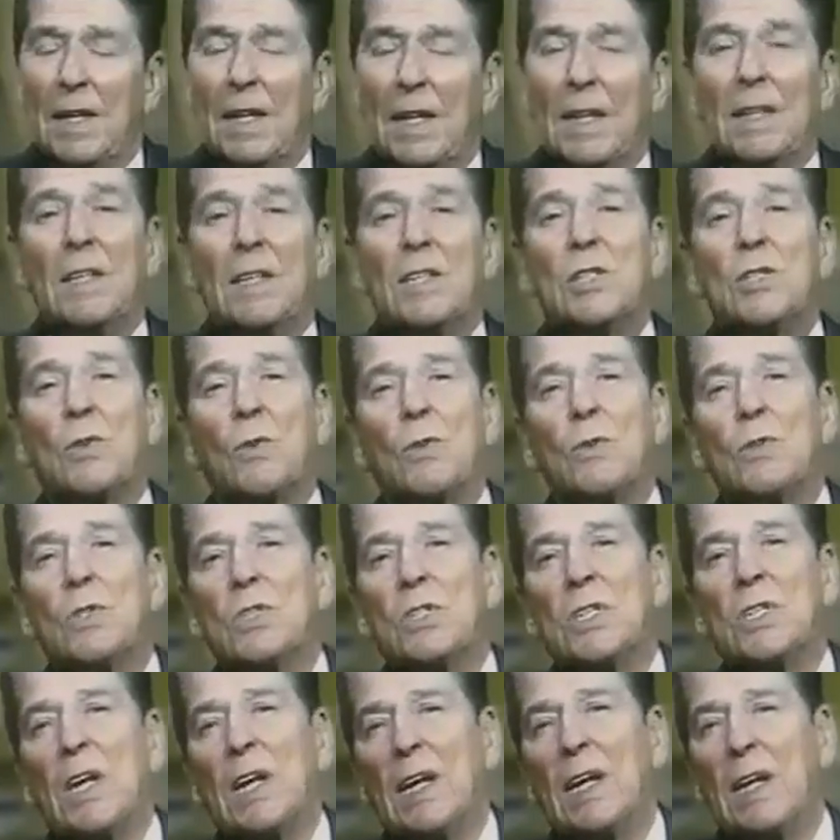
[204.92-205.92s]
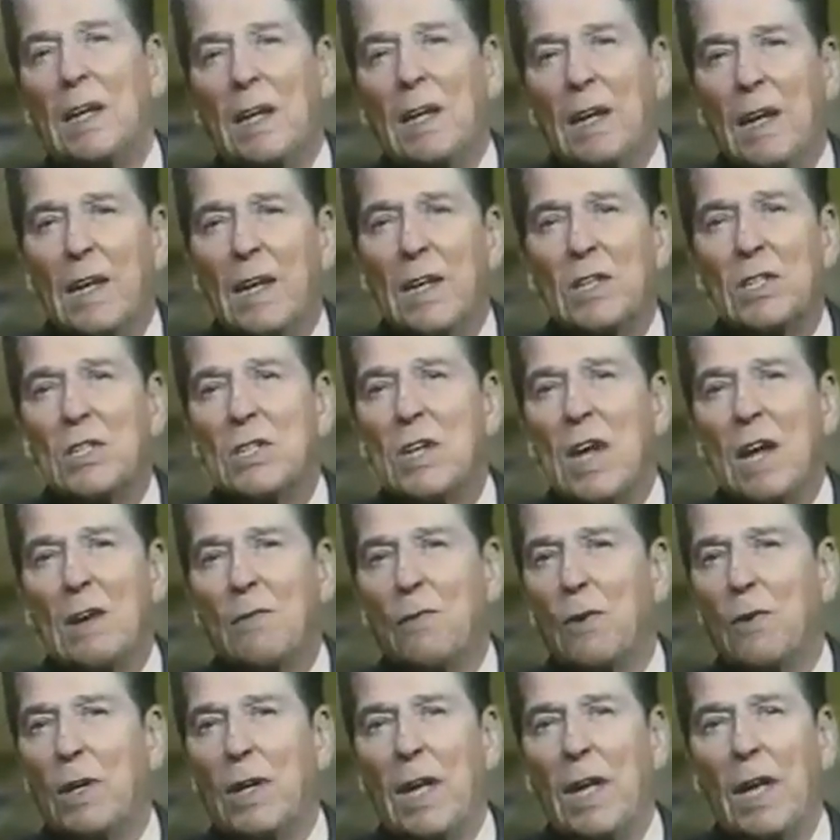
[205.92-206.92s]
In this crusade, let us
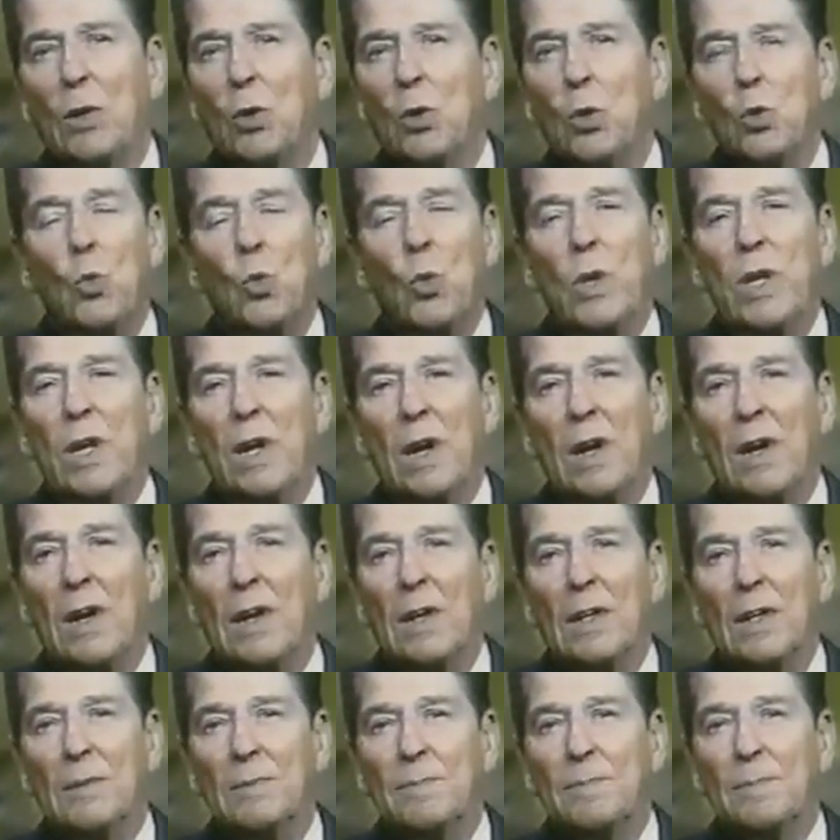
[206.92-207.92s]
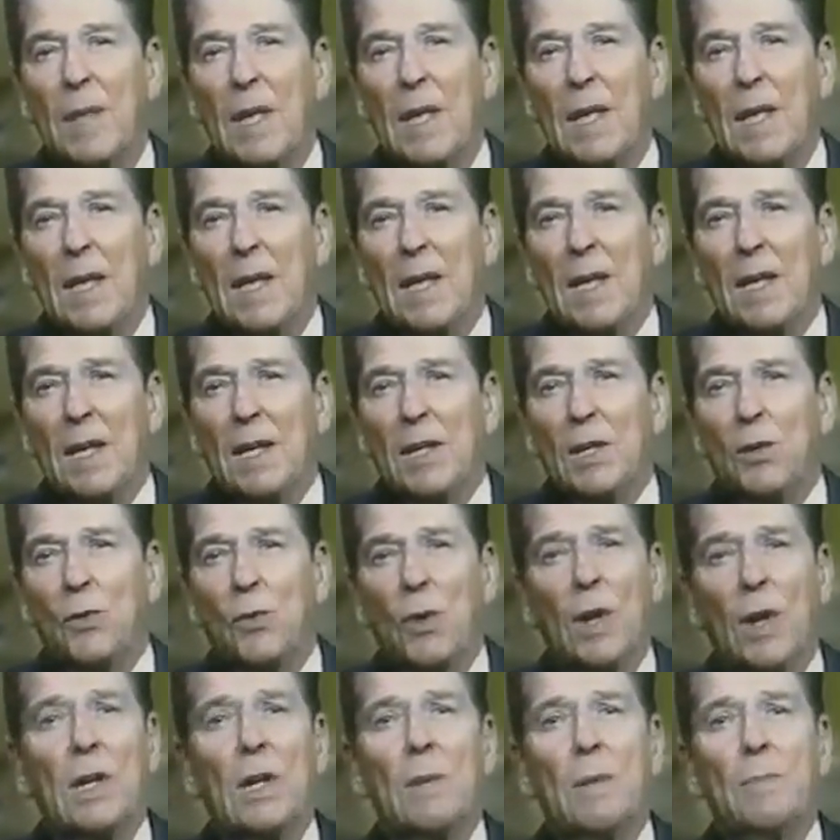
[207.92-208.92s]
not forget who we are.
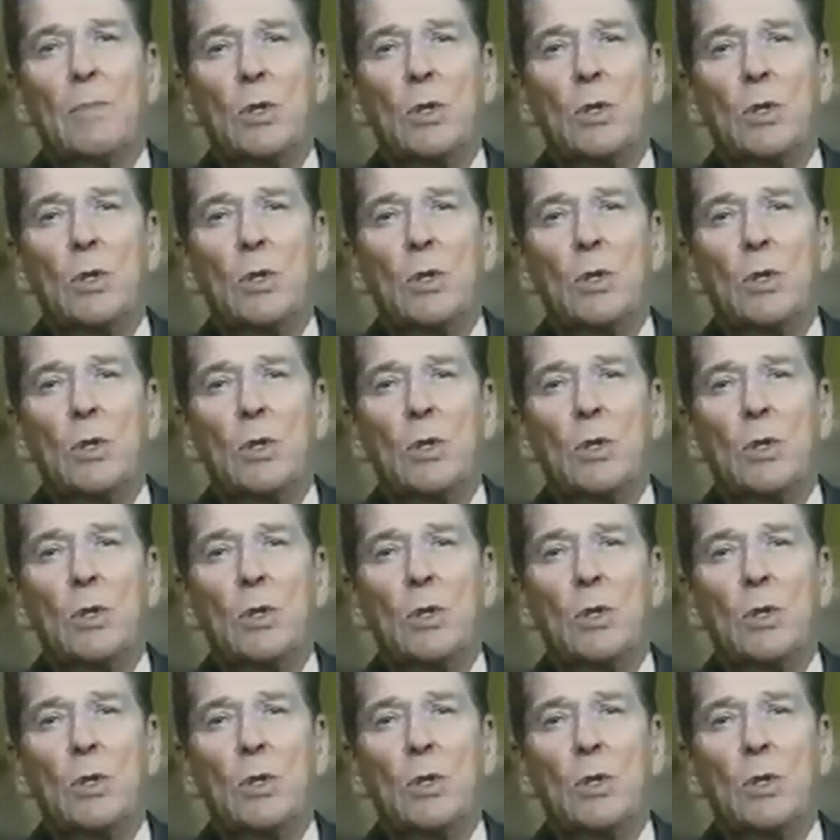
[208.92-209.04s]
Drug